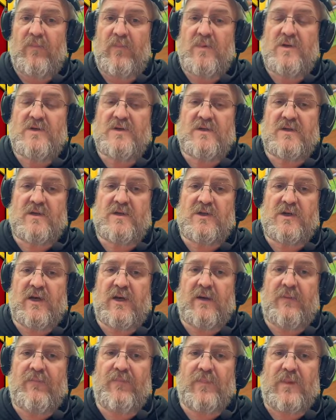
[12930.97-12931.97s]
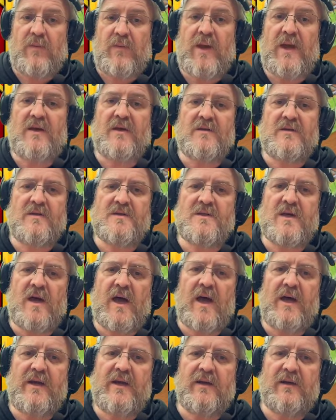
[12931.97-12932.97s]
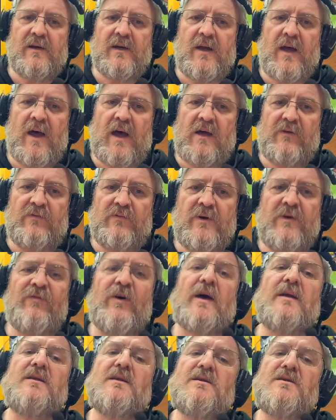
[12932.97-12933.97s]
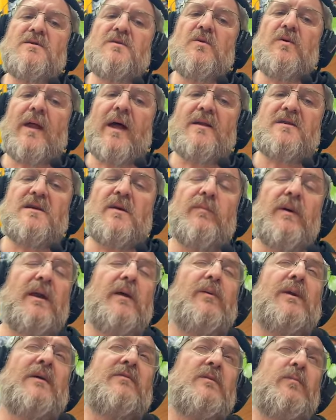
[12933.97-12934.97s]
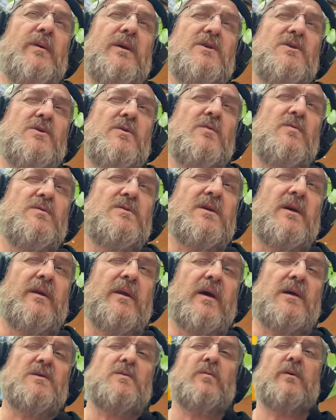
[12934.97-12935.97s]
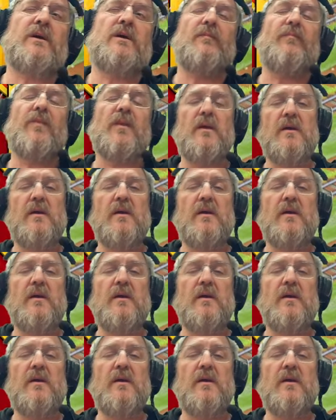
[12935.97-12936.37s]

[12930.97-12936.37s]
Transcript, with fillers: which is a shame. Make the design in live. Well, if I did do that, Tamina, it would have to be Tuesday next week.